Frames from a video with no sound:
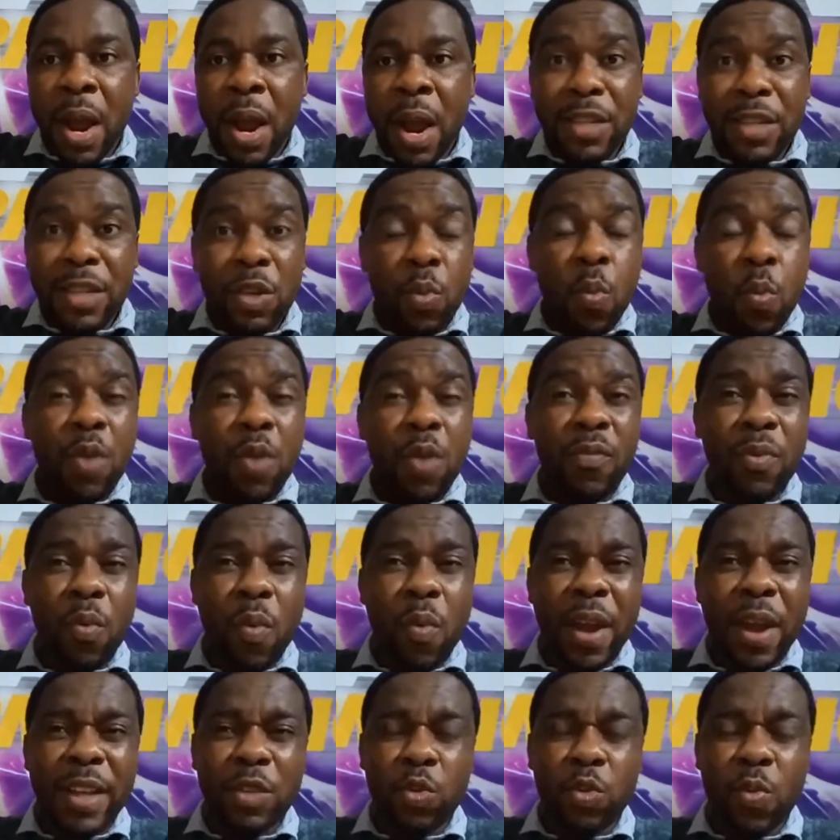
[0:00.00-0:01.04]
I said, one of the
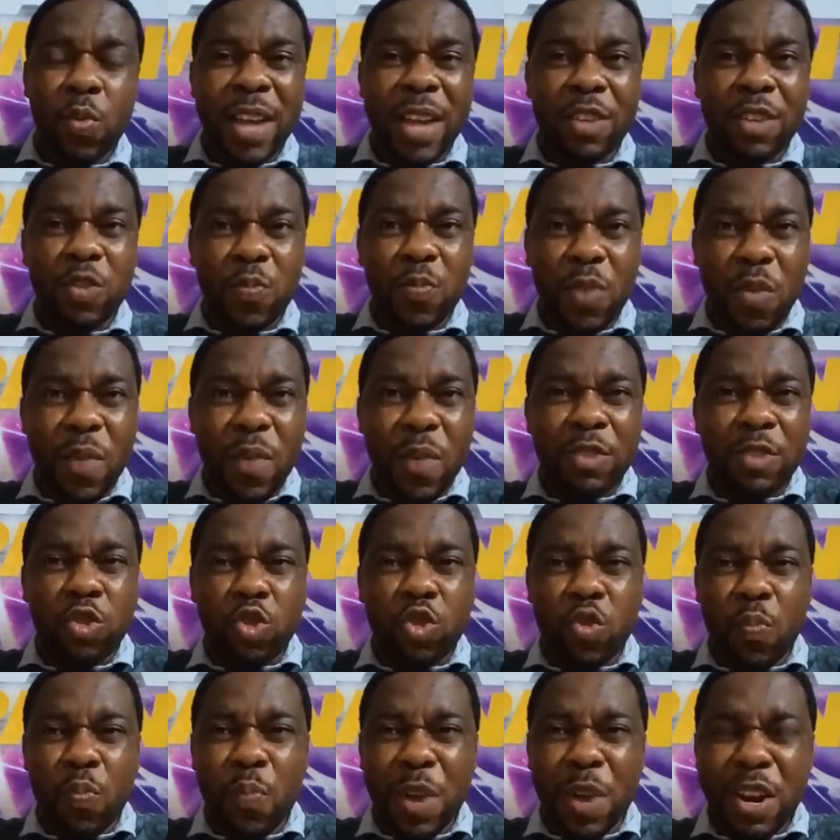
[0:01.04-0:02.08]
ways we experience
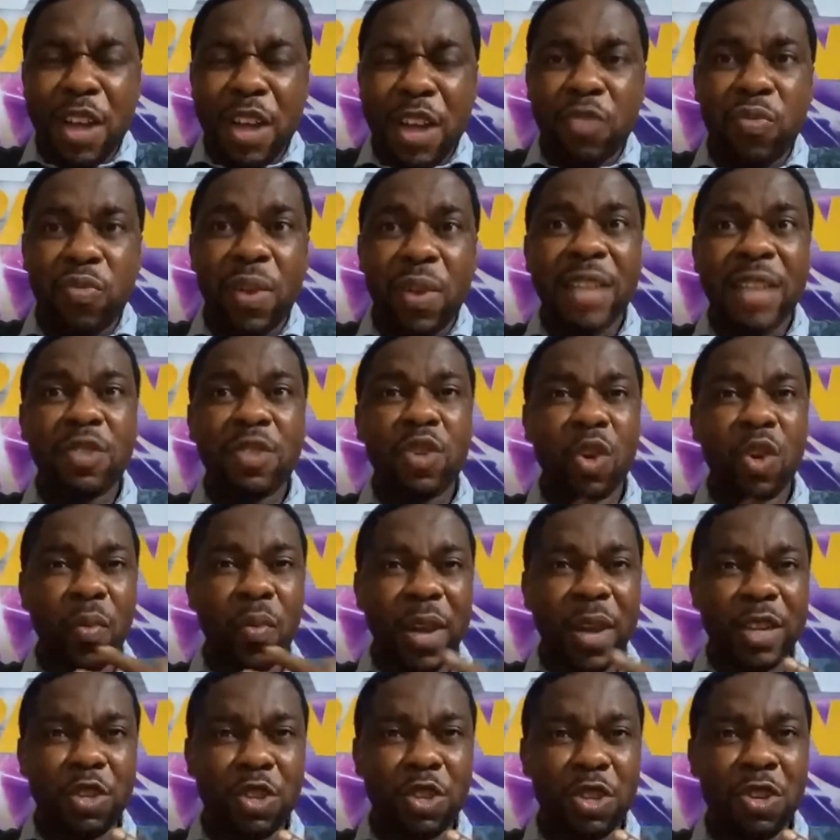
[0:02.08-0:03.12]
supernatural
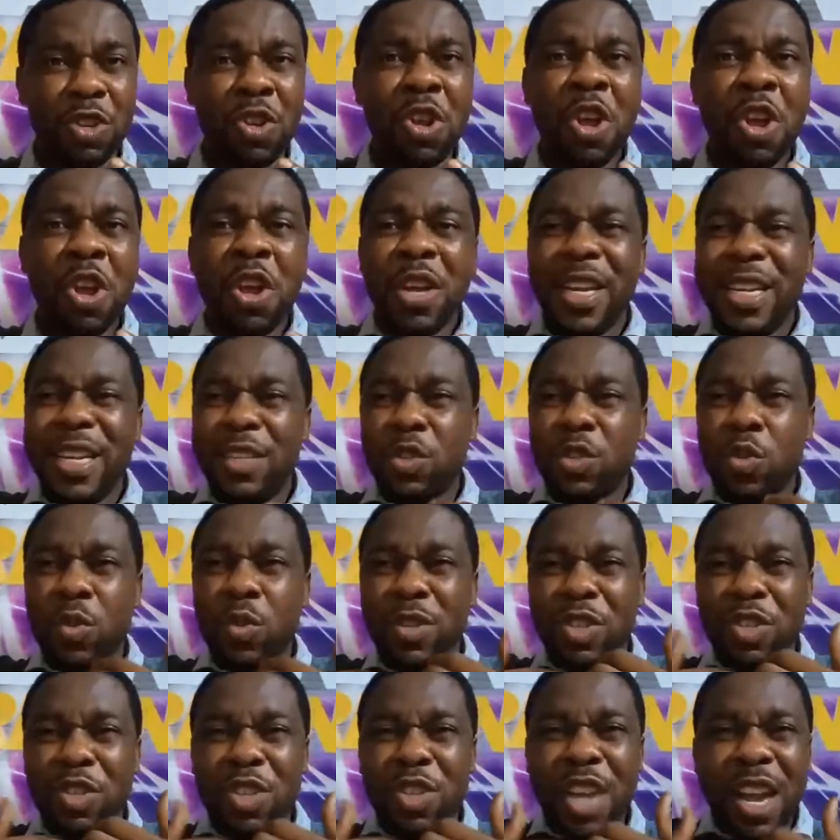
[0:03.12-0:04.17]
acceleration is to
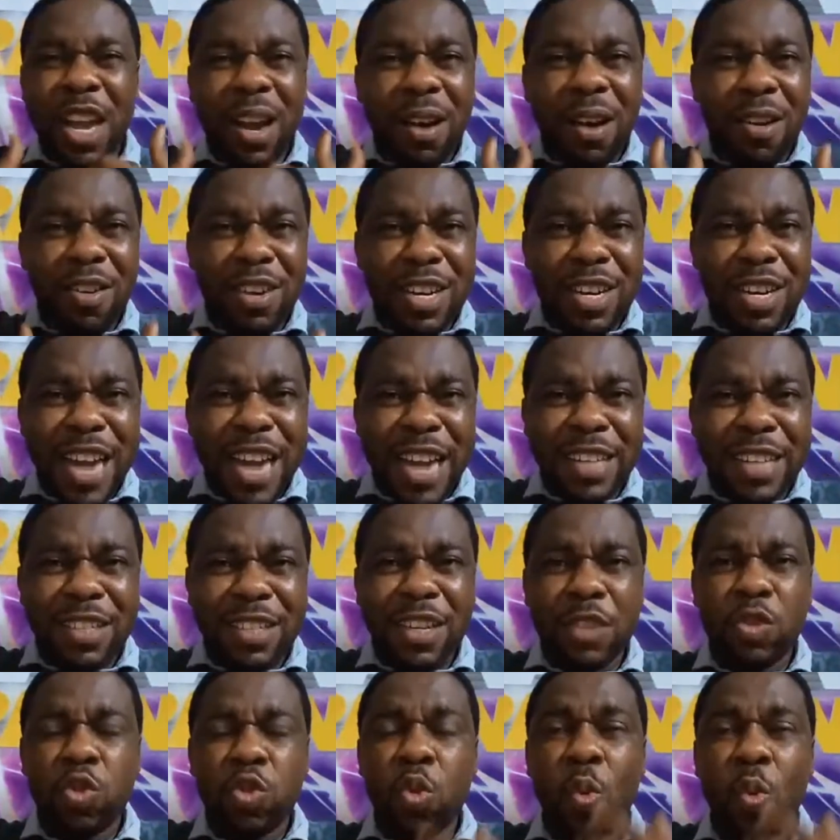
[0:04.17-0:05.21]
stay
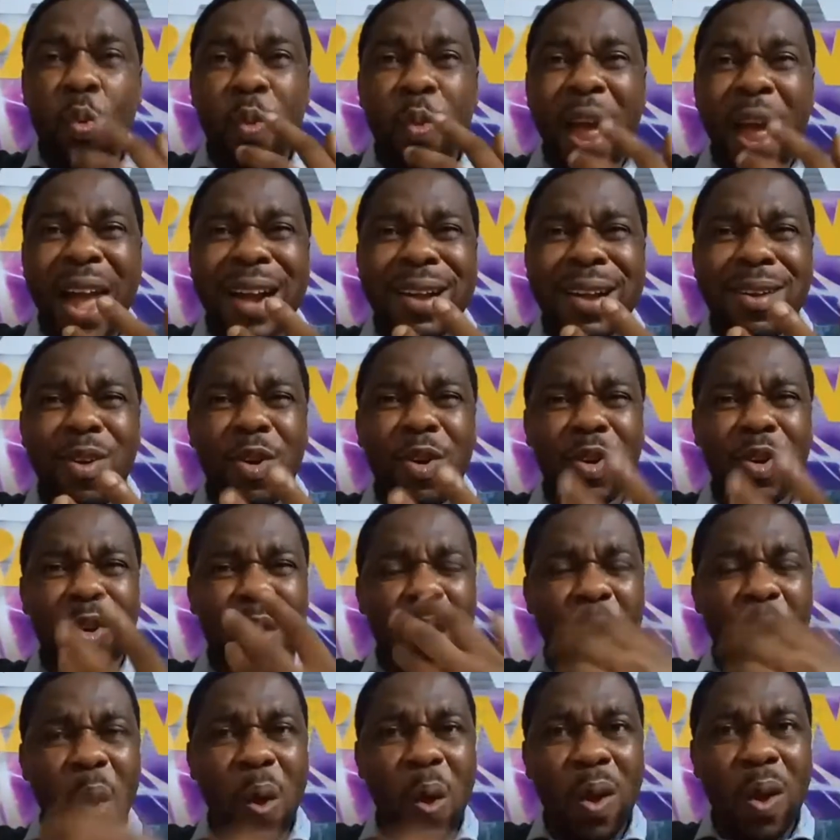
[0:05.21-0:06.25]
connected to where God
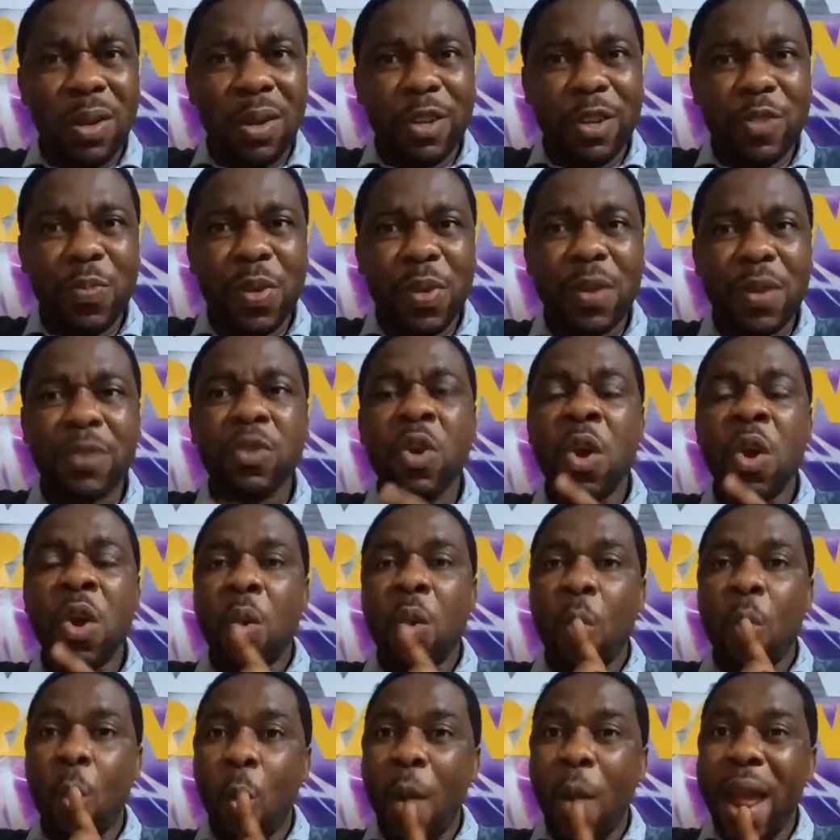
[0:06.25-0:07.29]
called us.
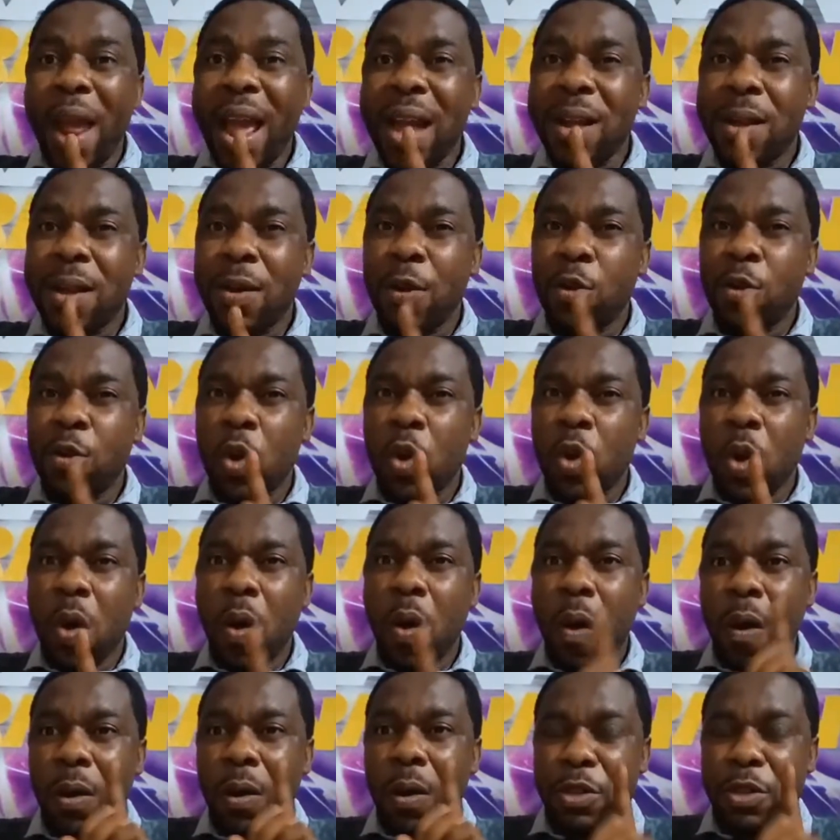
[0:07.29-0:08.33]
Because where God
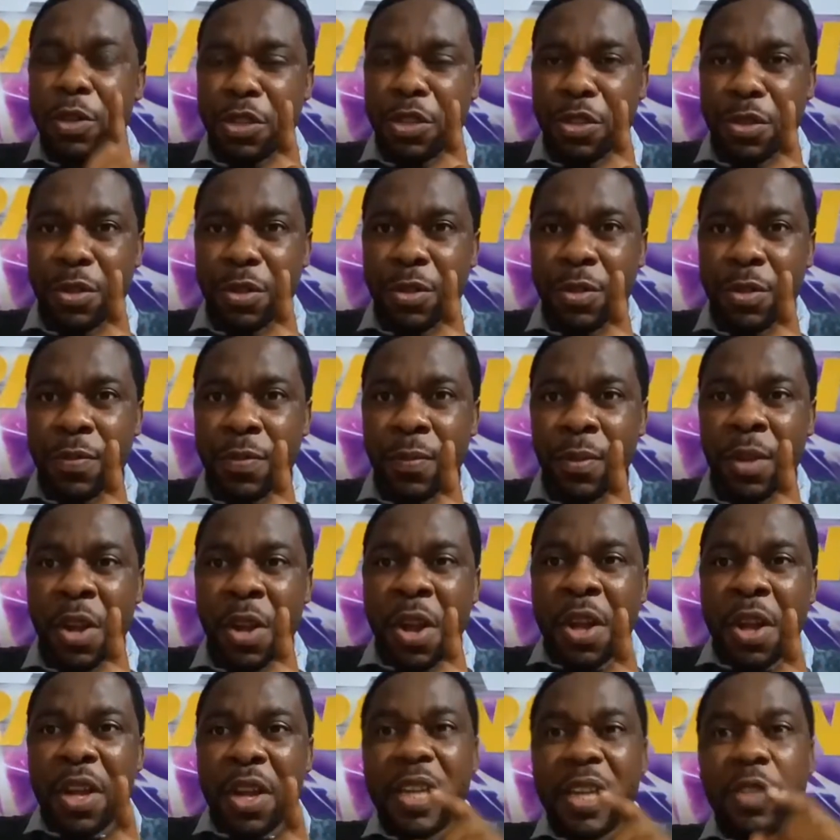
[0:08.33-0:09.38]
called you
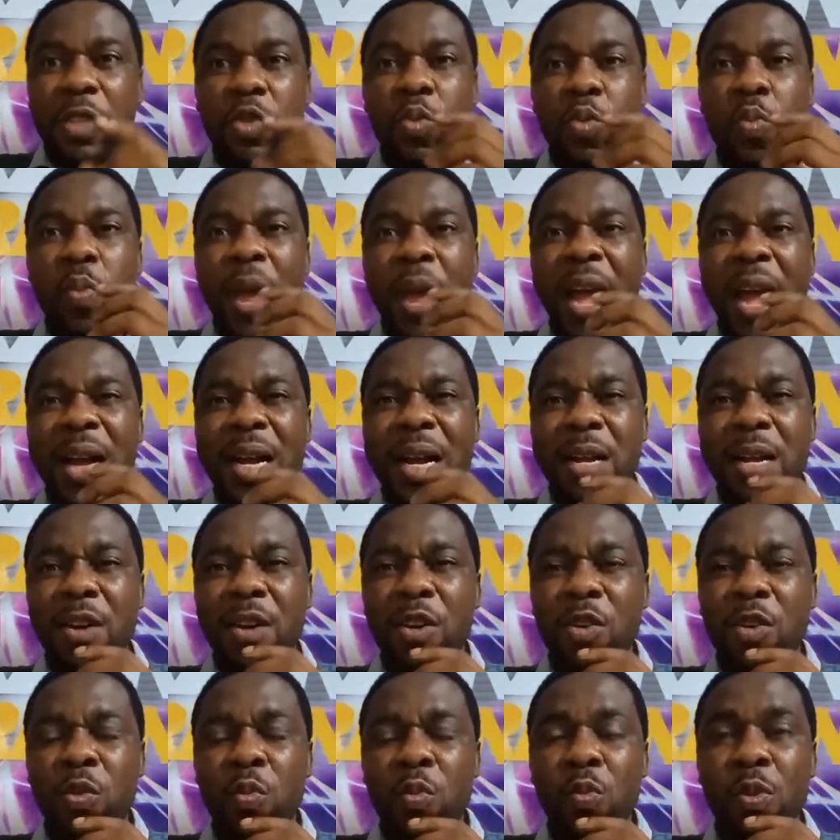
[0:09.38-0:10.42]
is where
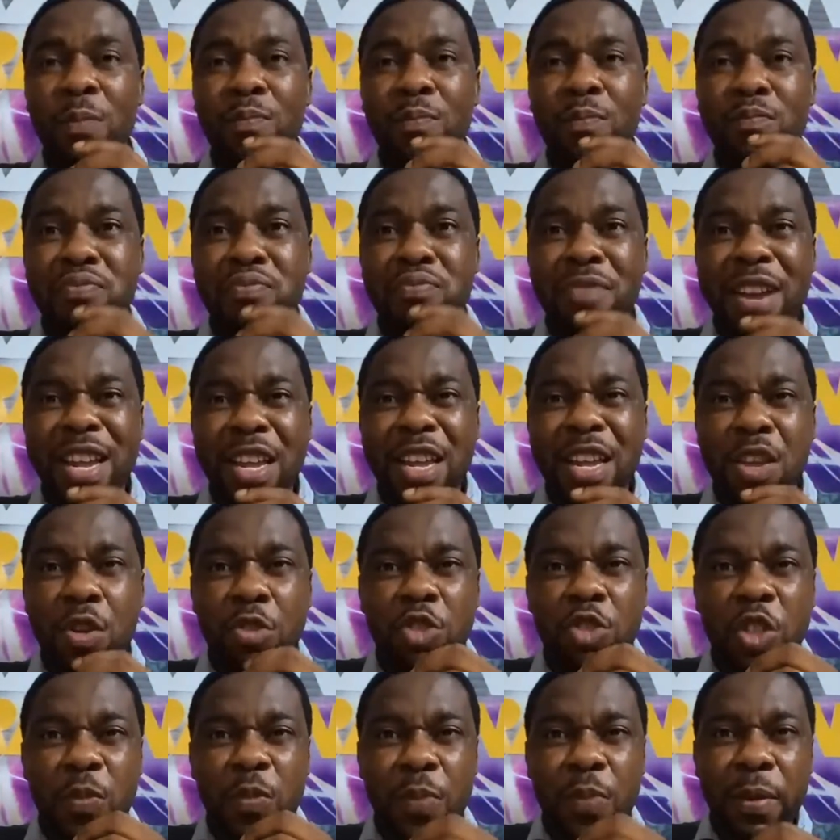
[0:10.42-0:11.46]
God will bring your
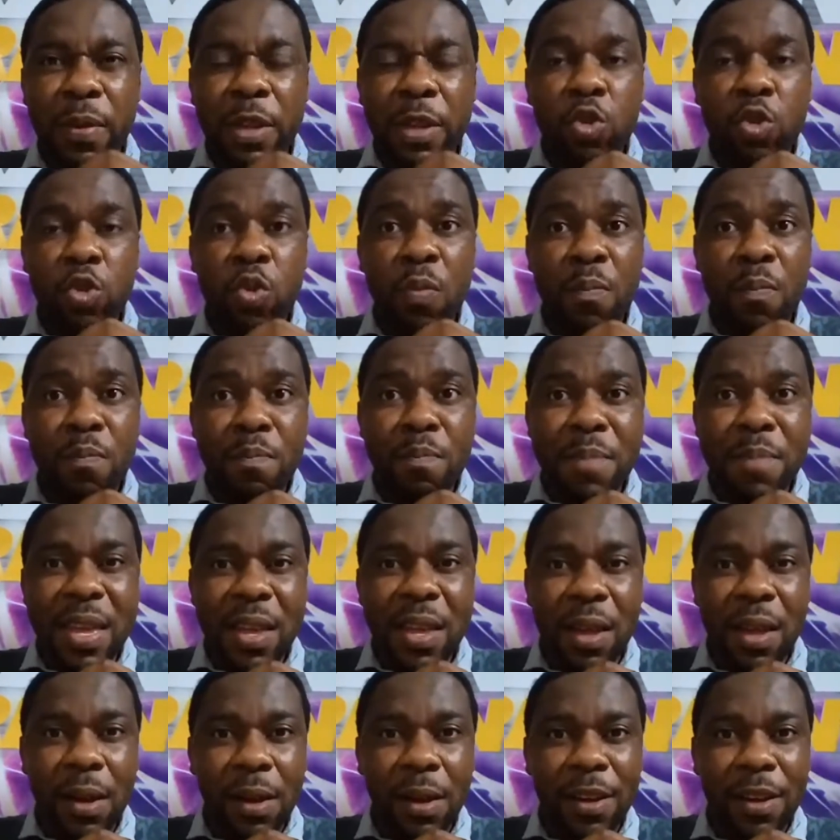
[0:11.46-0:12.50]
spiritual
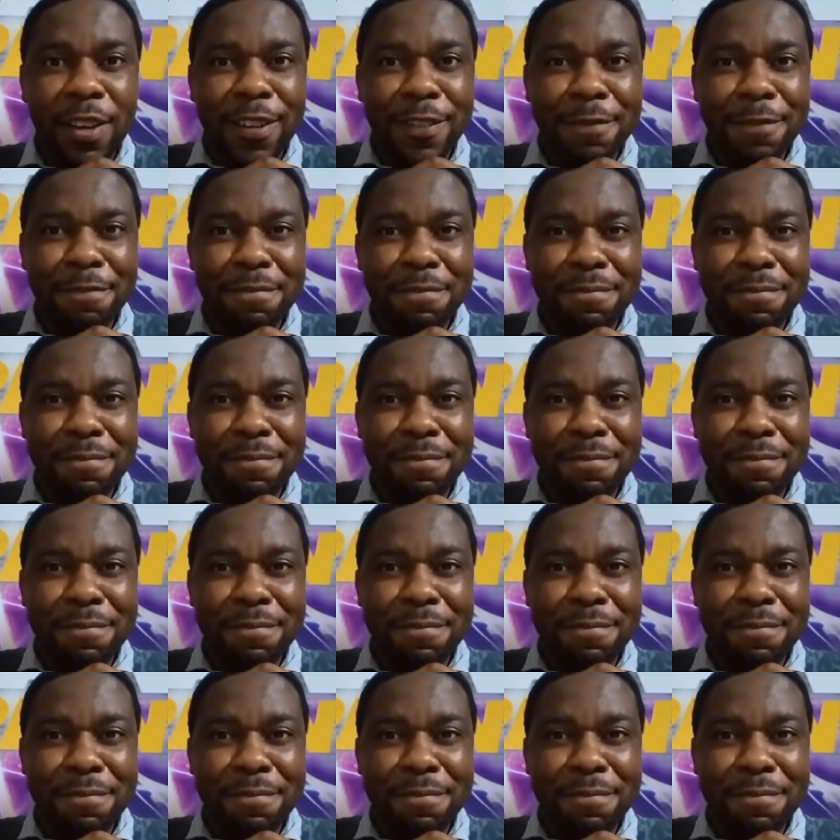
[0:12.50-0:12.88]
meal.